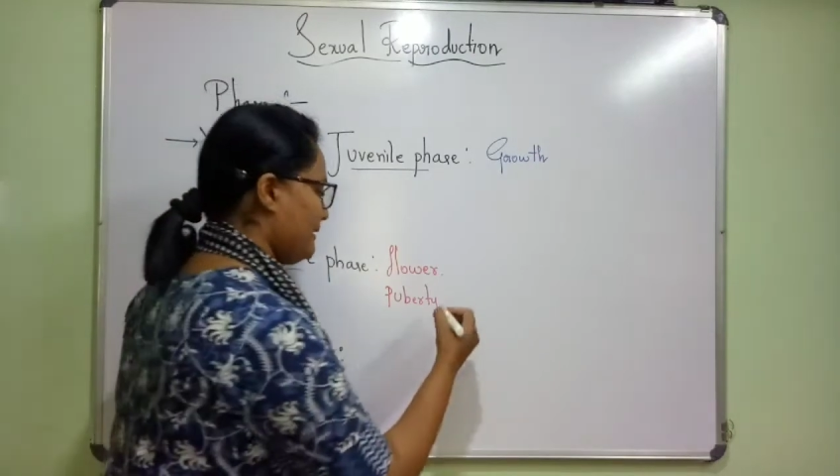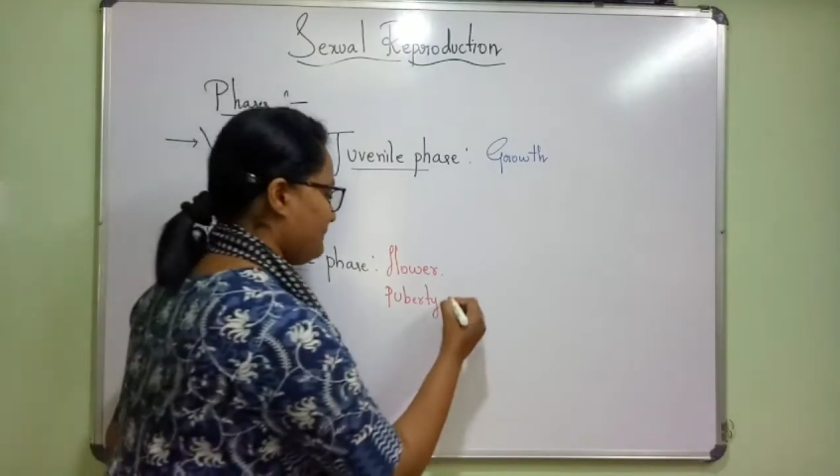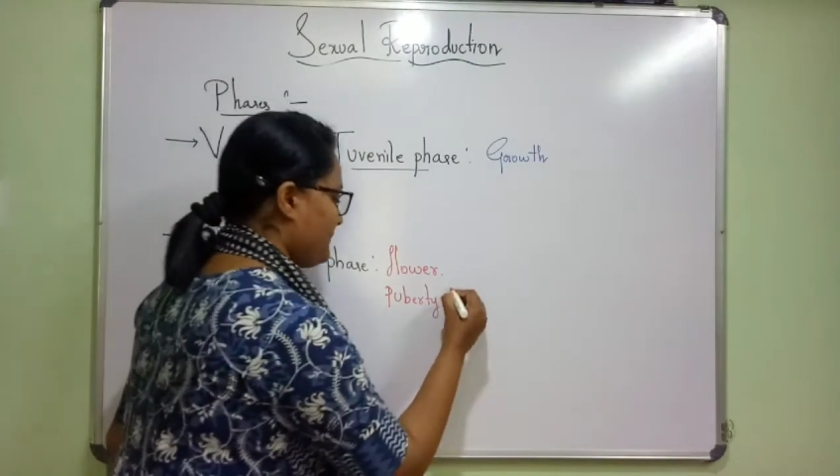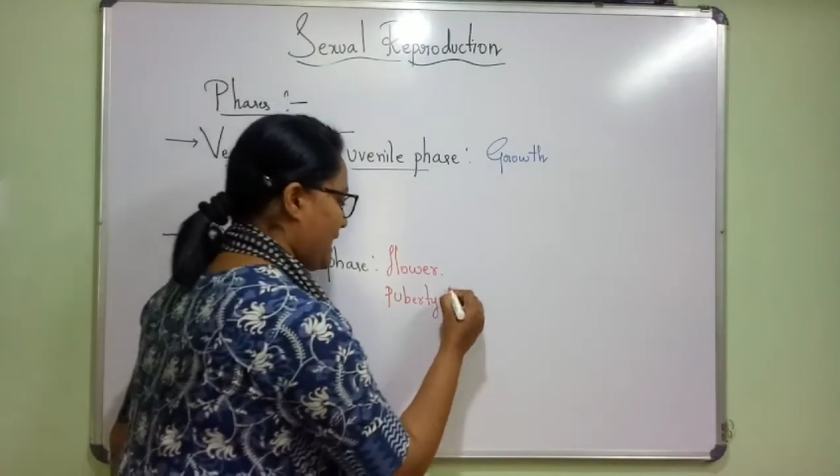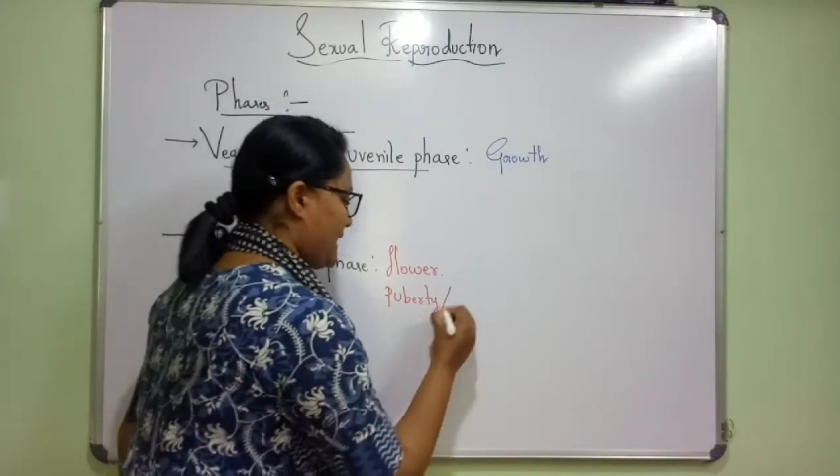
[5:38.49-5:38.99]

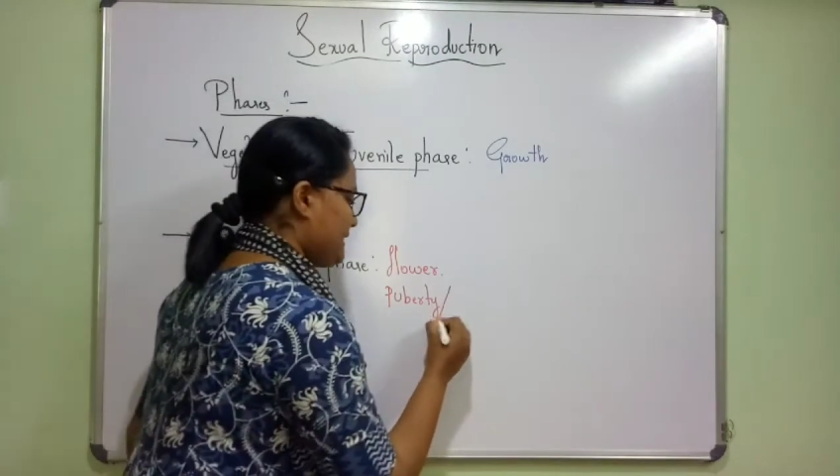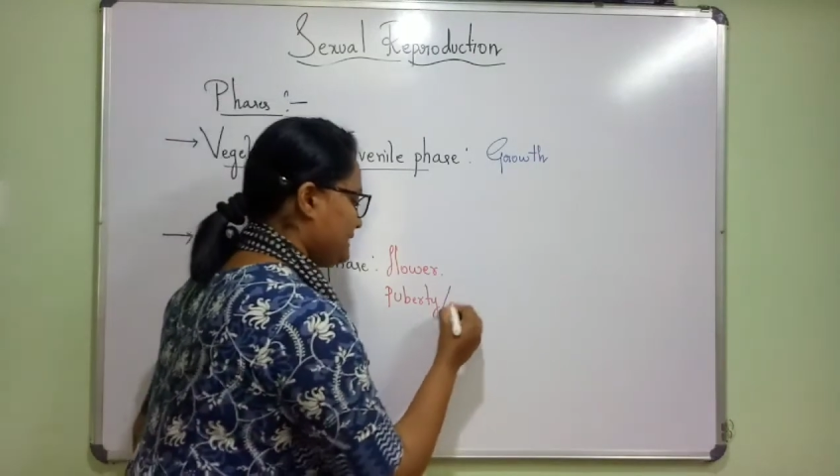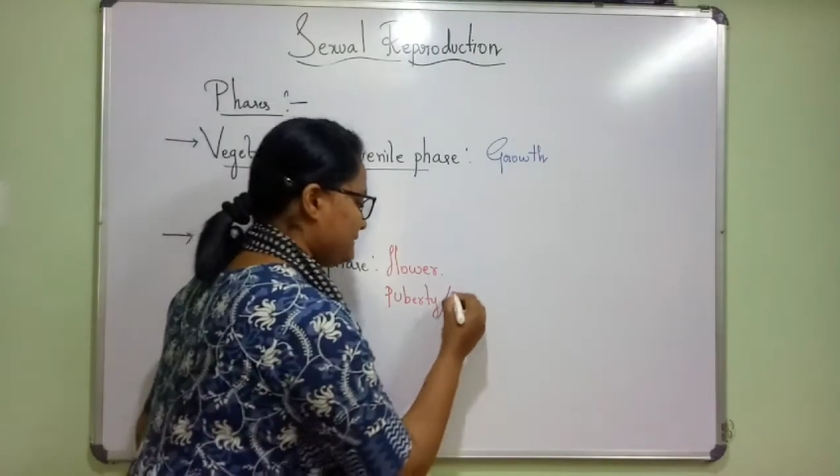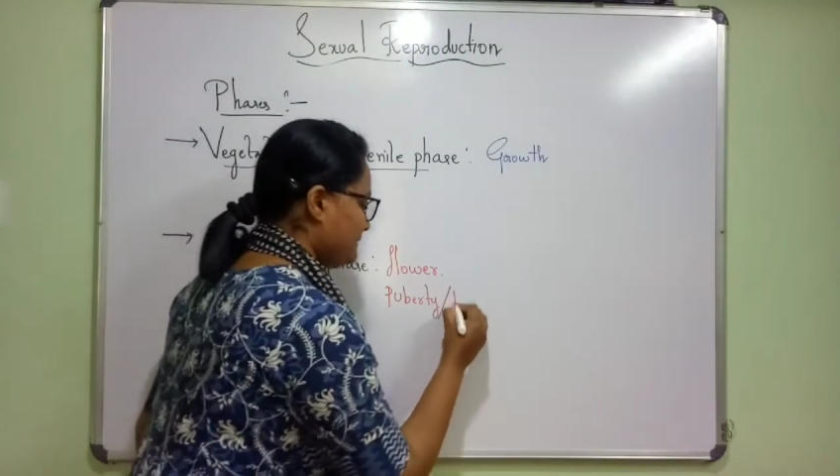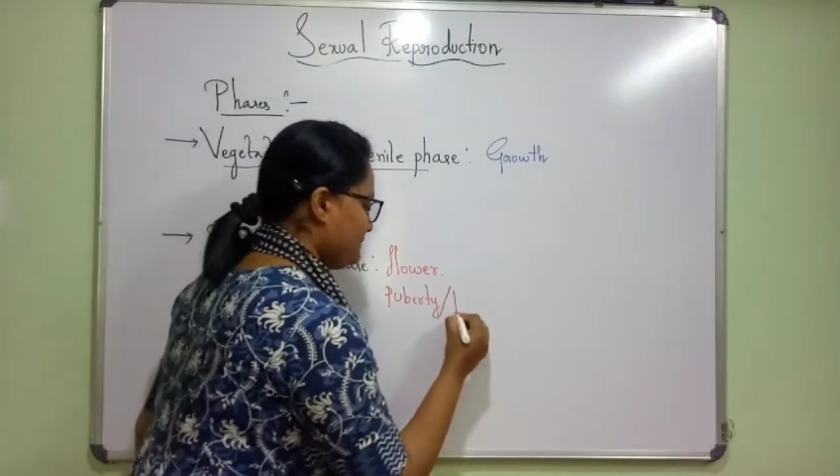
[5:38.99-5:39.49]
By
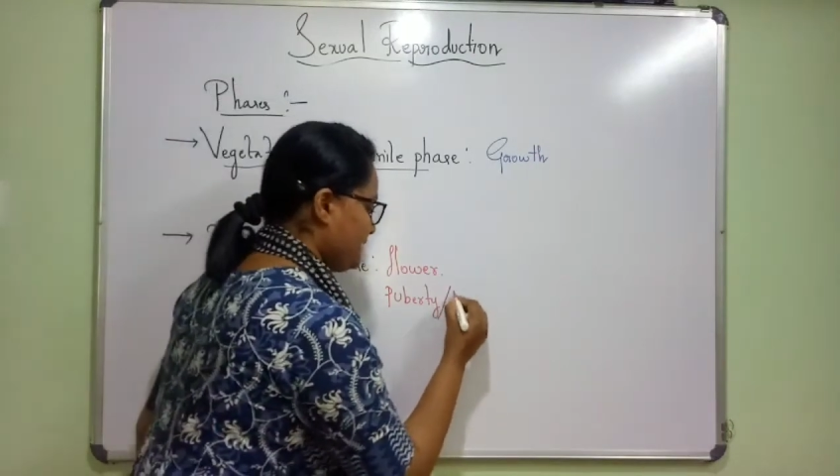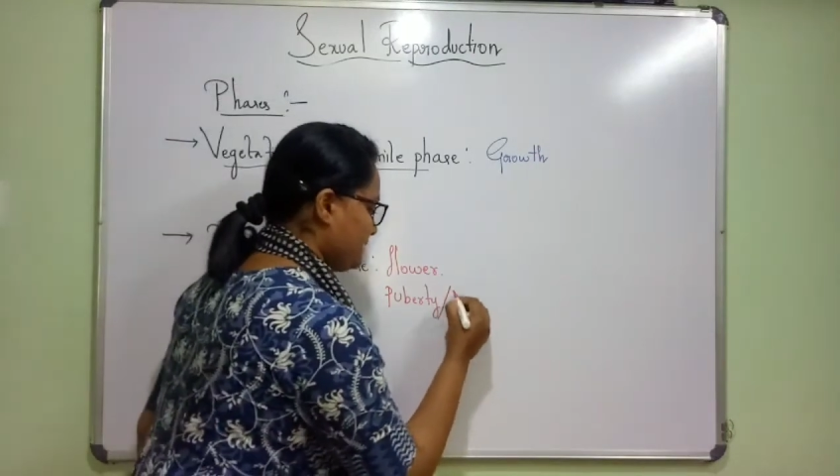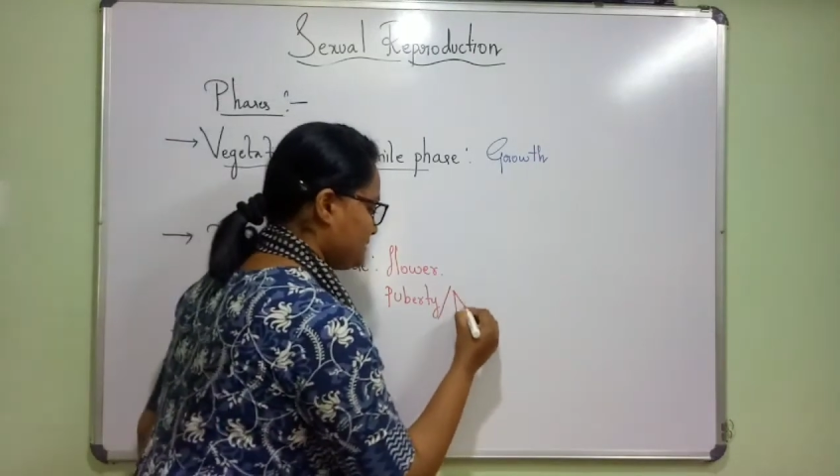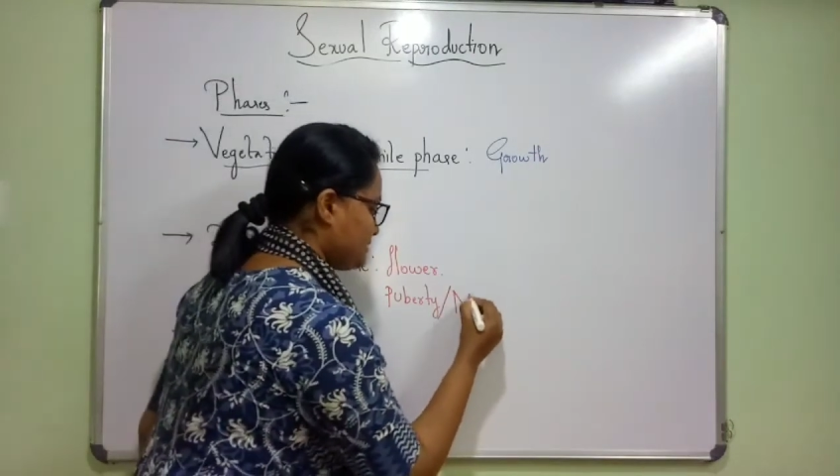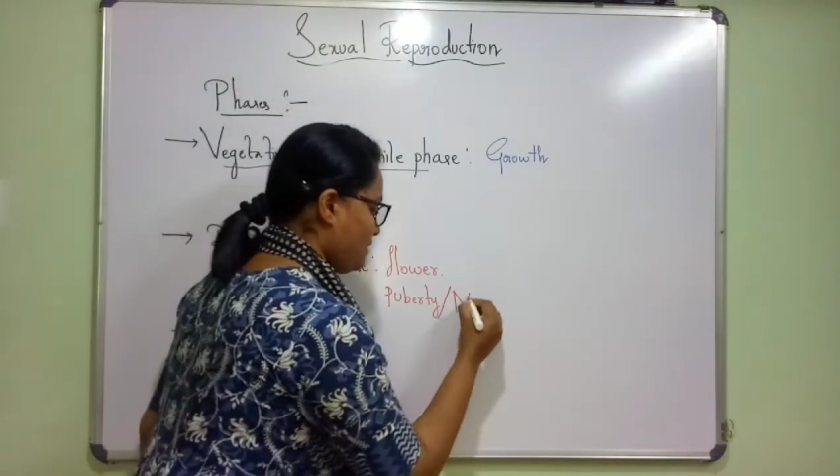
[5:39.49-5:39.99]
the
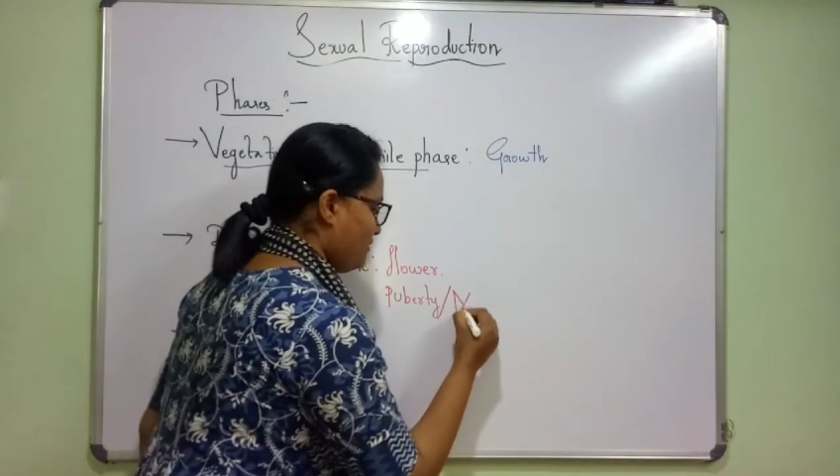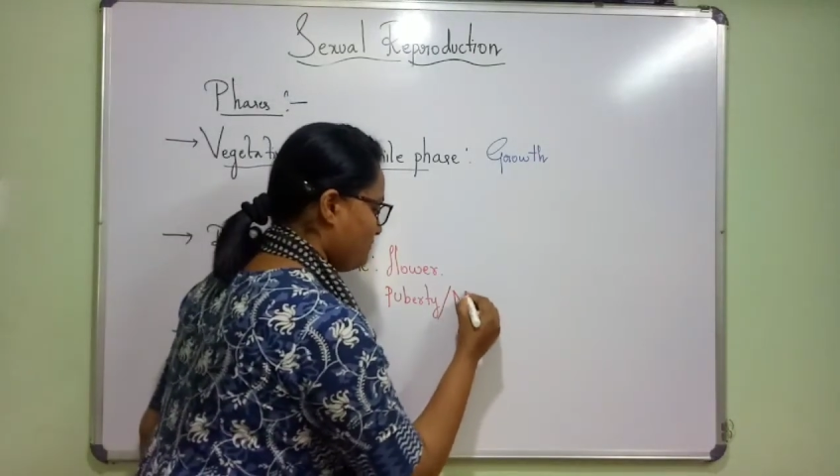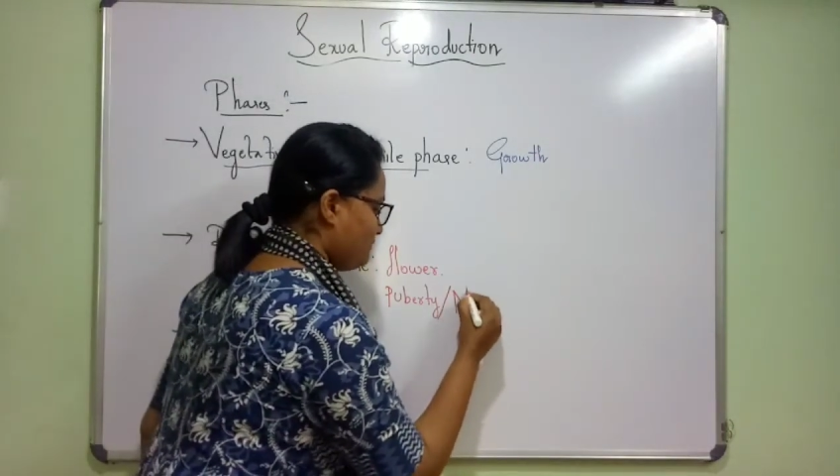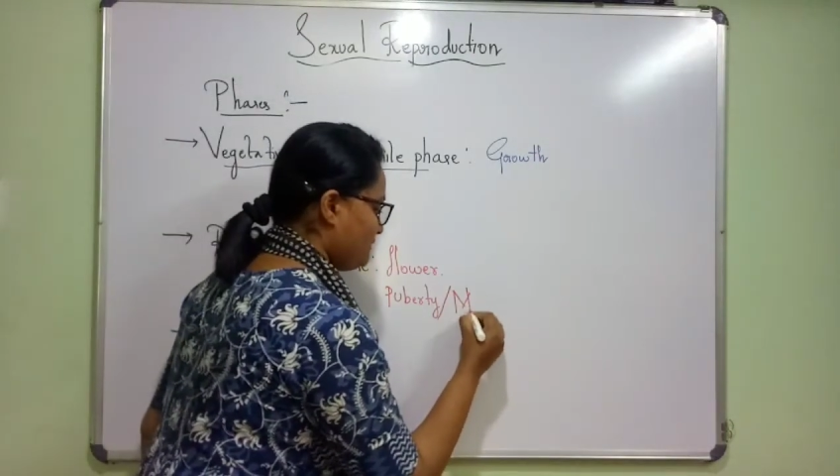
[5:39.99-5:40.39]
means of